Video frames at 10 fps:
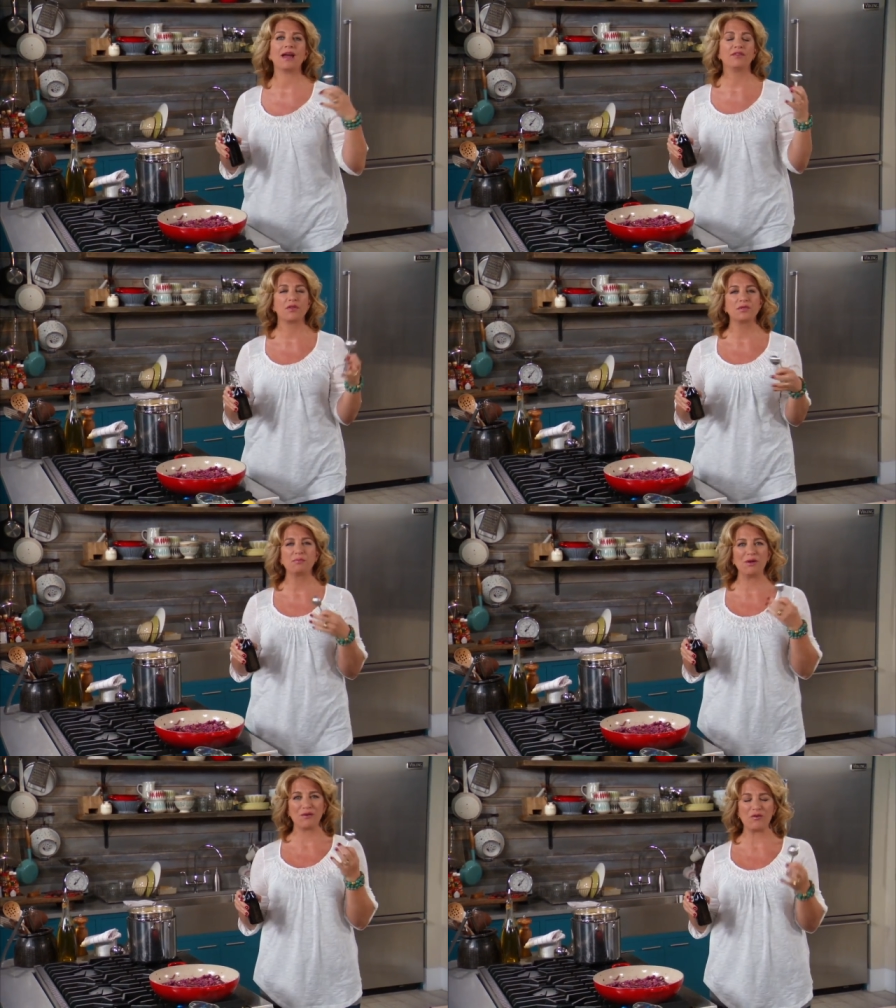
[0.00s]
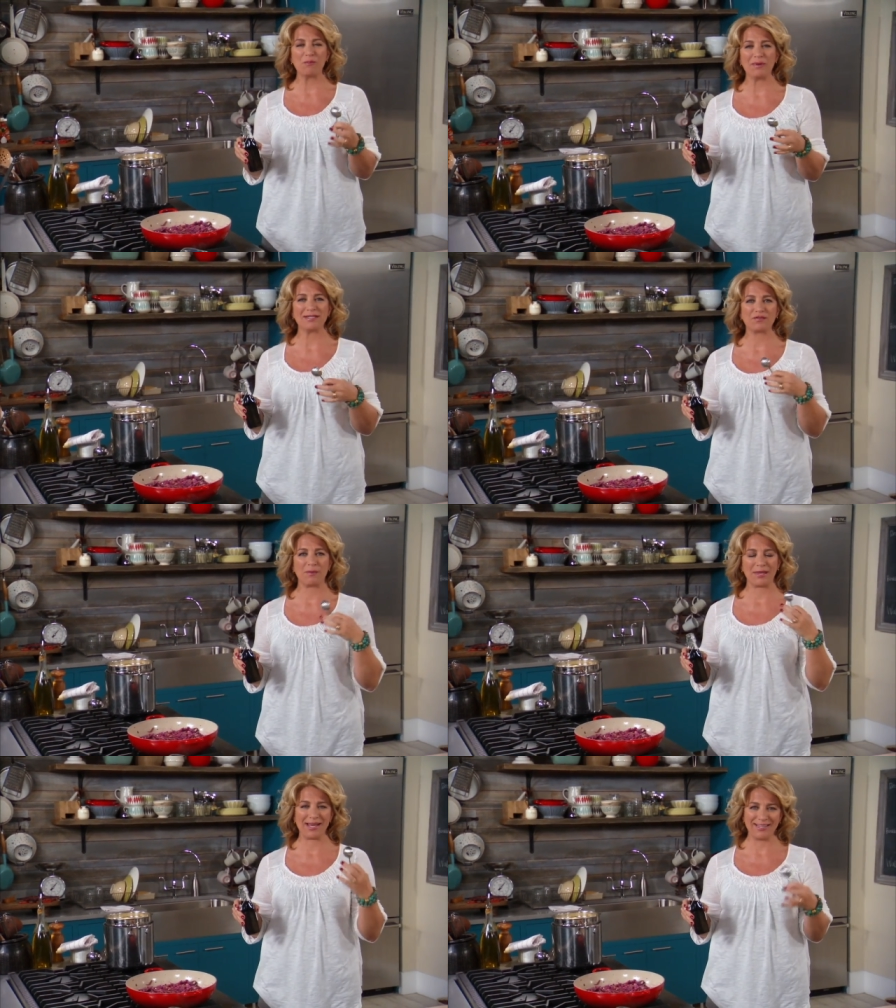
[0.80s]
we have all those beautiful bits
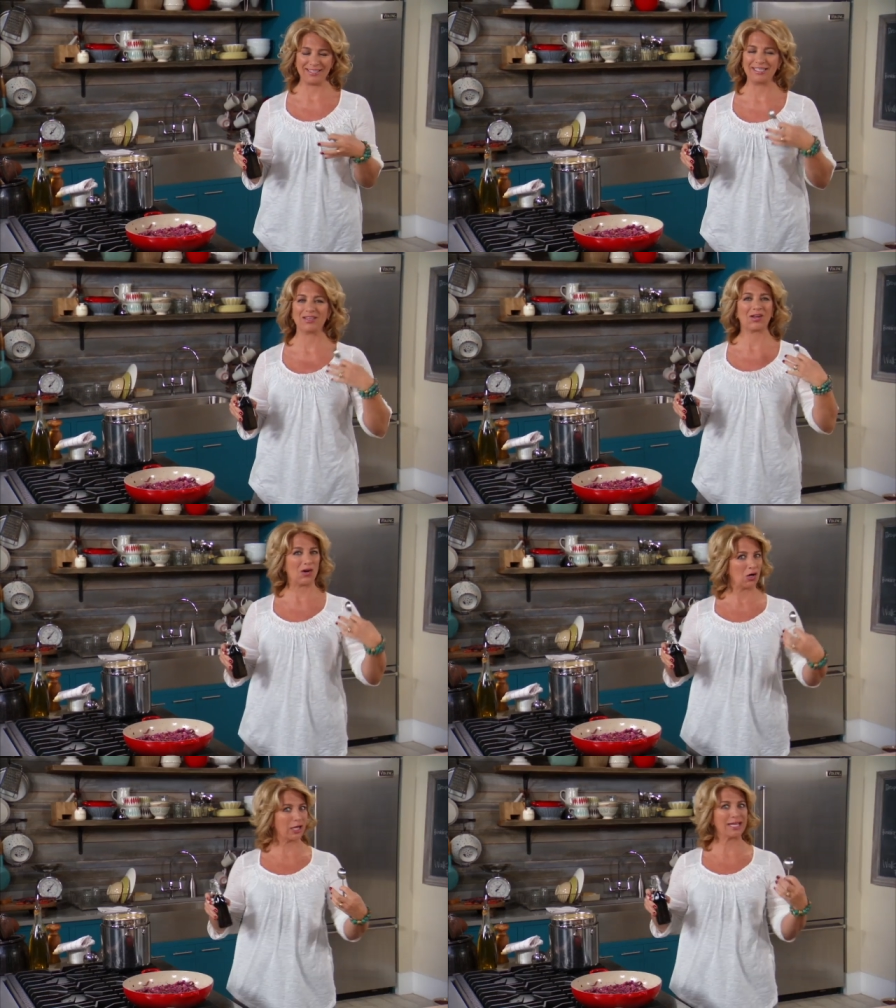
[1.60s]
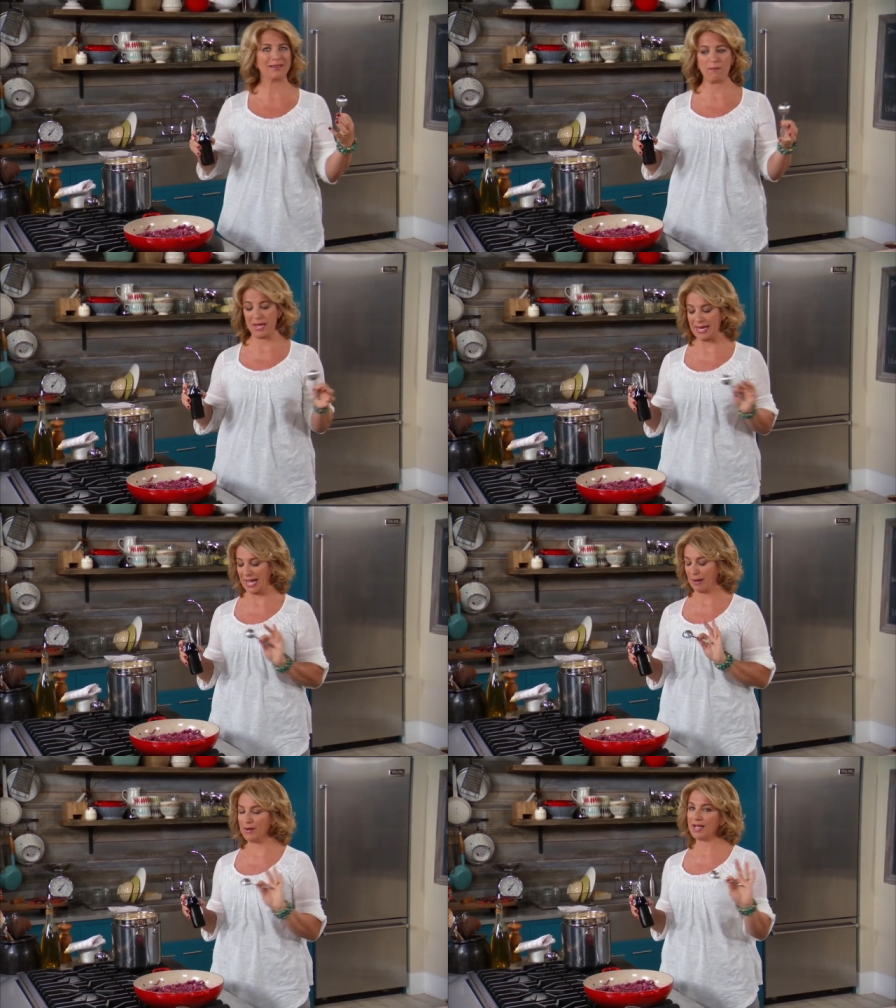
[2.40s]
from the onion and the garlic and the
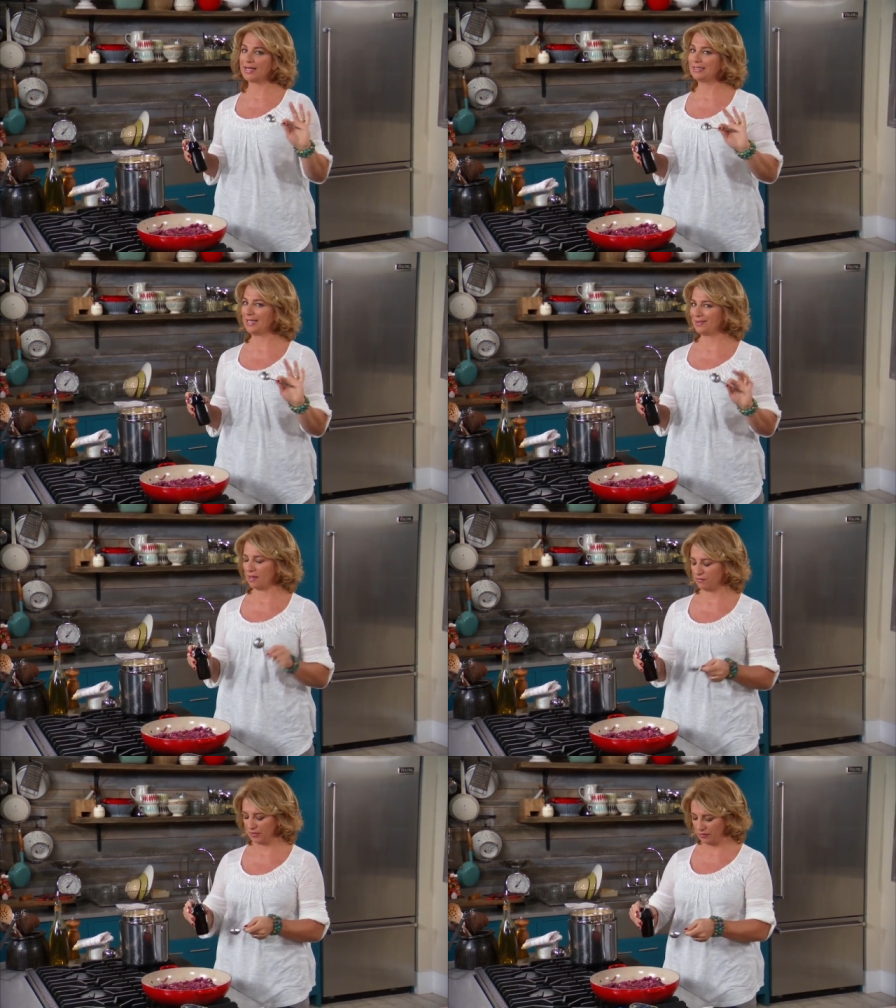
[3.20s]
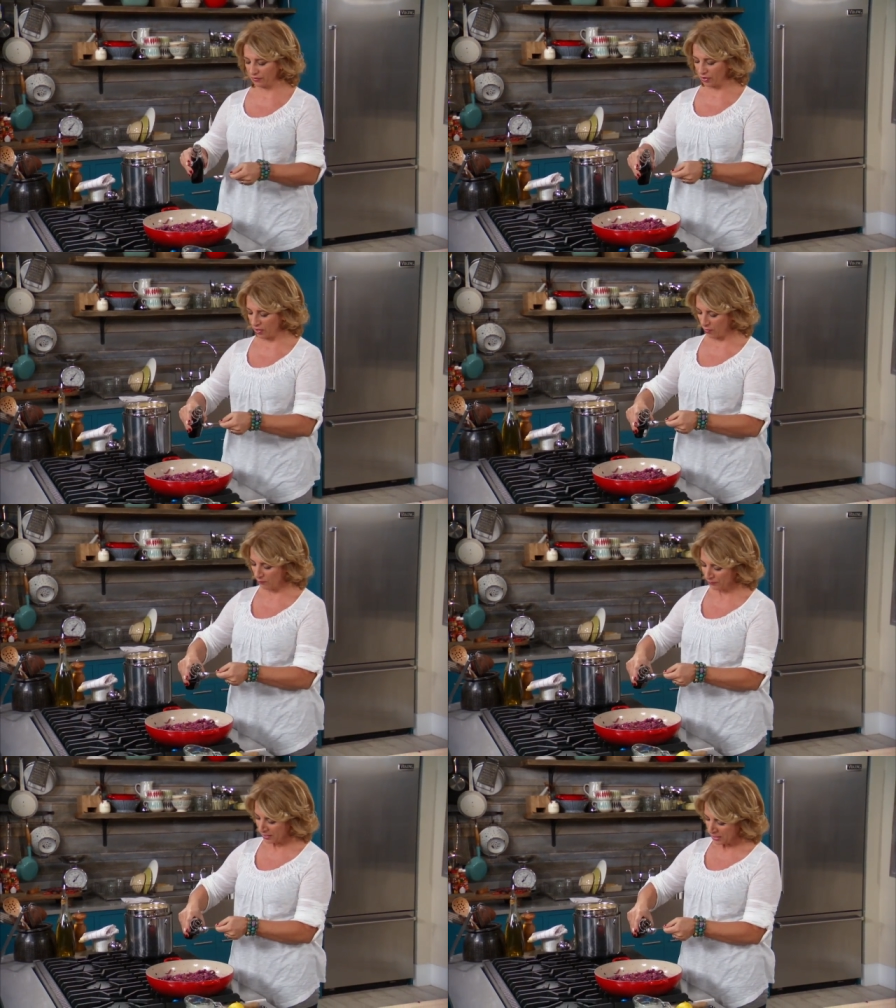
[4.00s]
bacon. I'm not gonna let that flavor go.
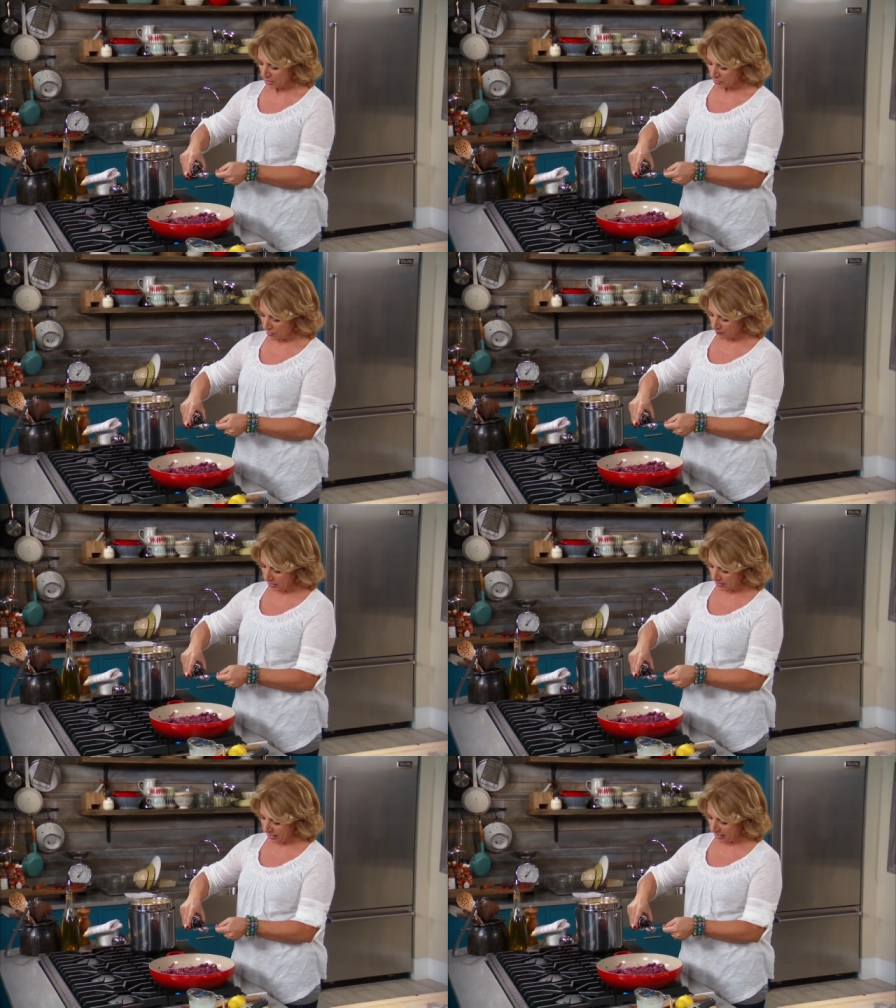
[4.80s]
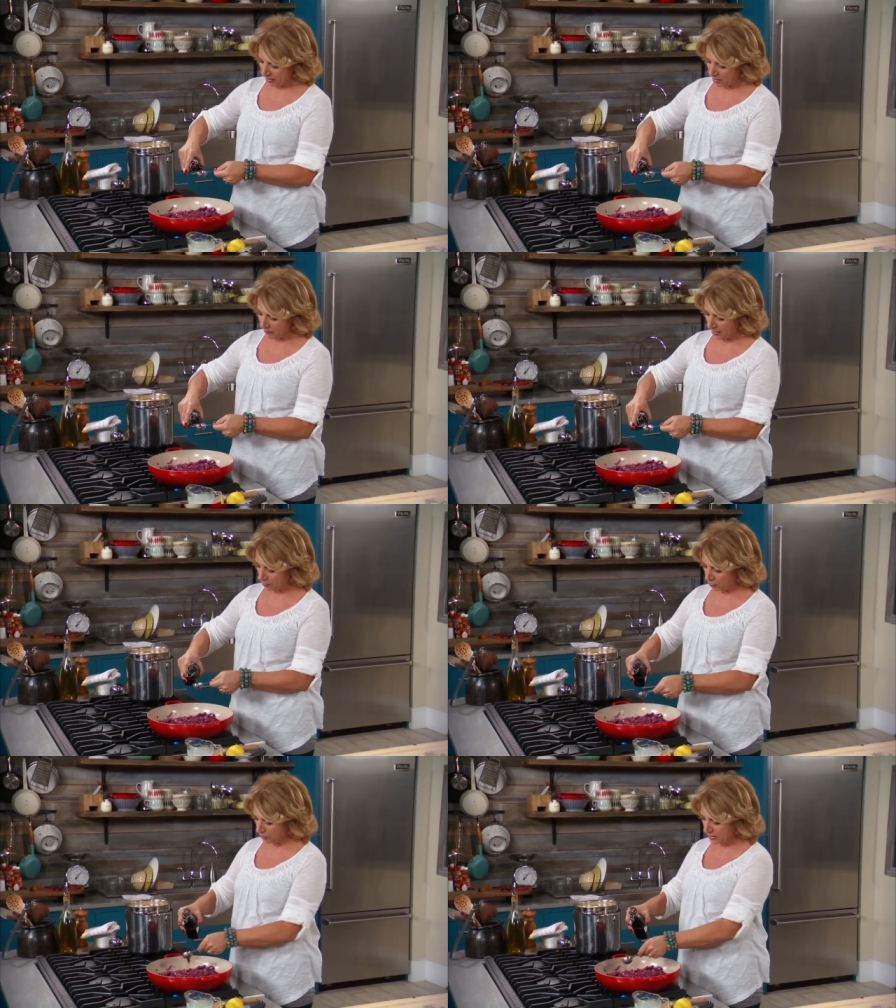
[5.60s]
So I'm getting
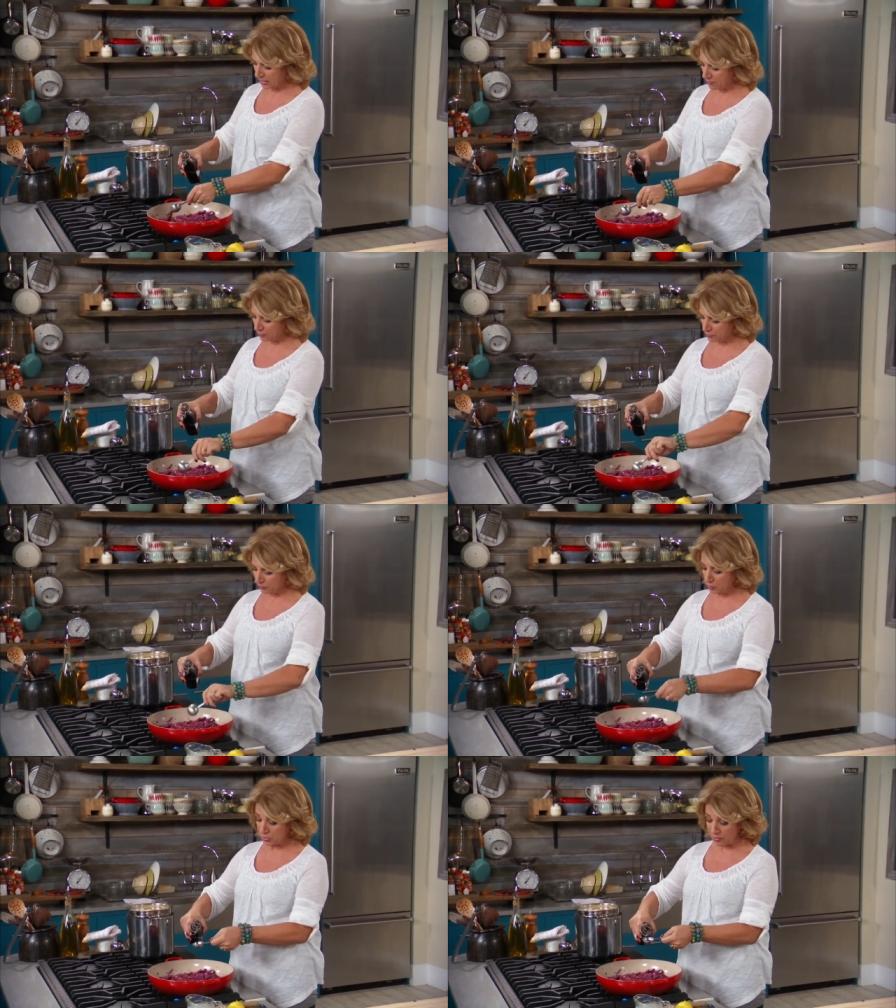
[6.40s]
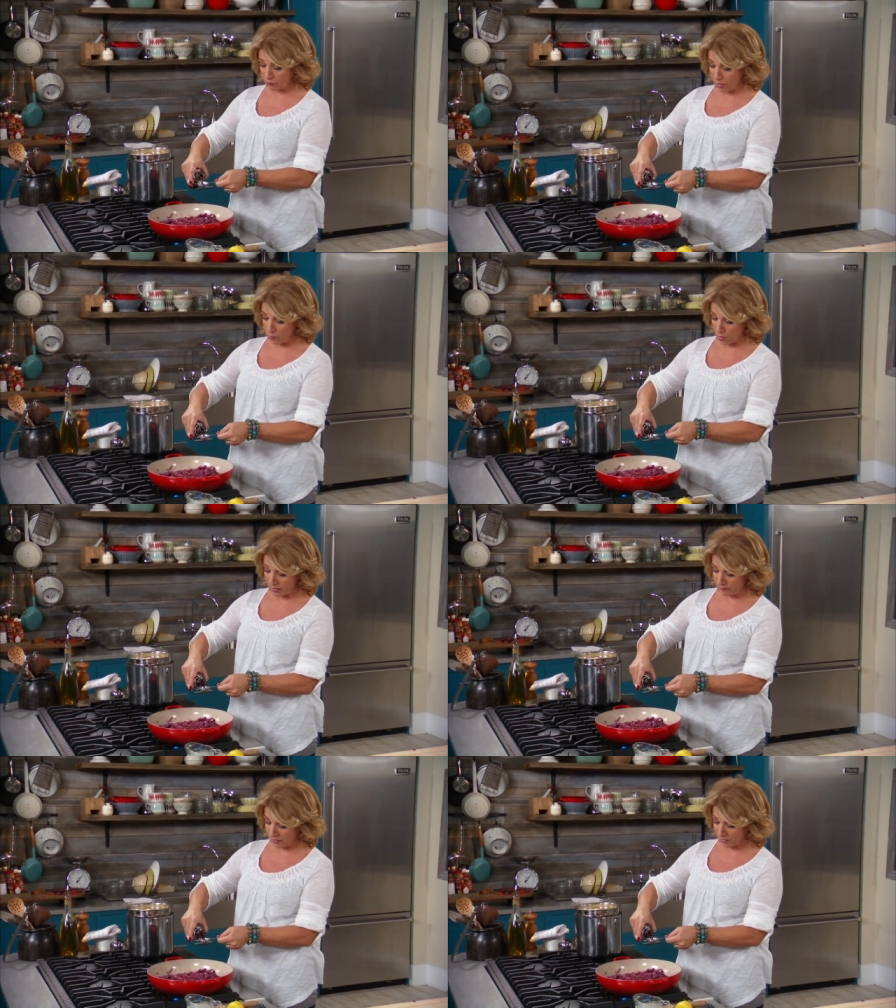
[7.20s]
about three tablespoons of red
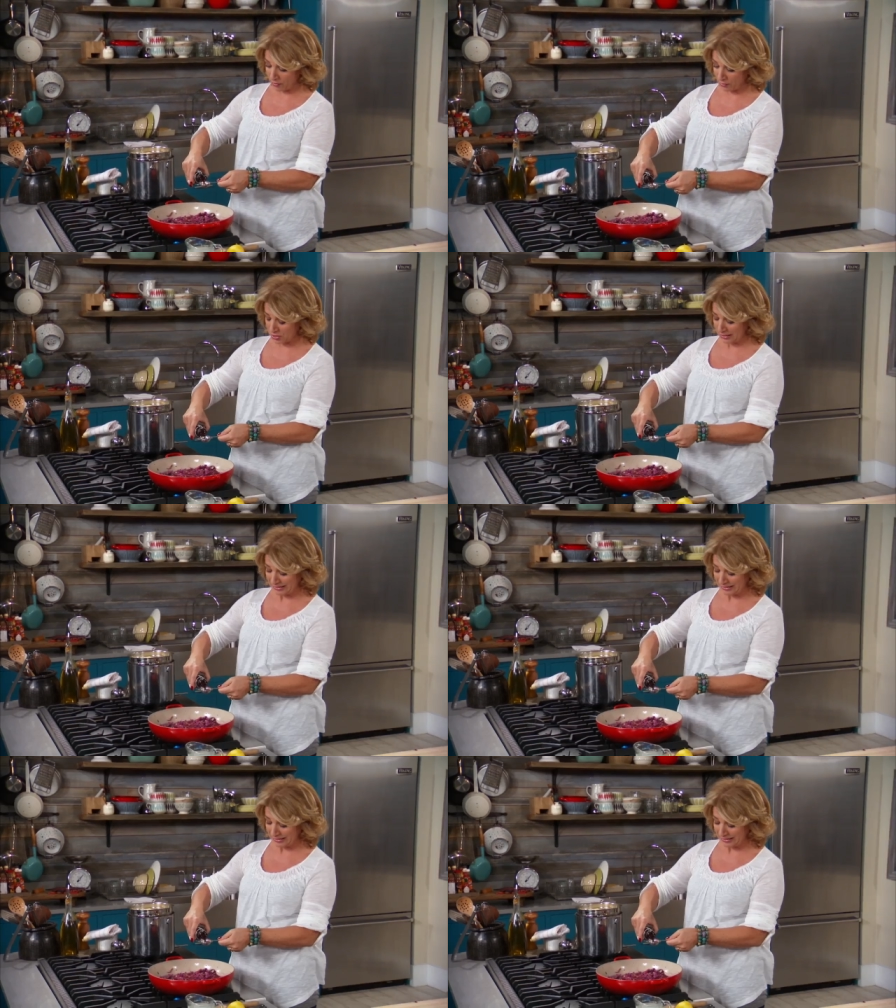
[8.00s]
wine vinegar to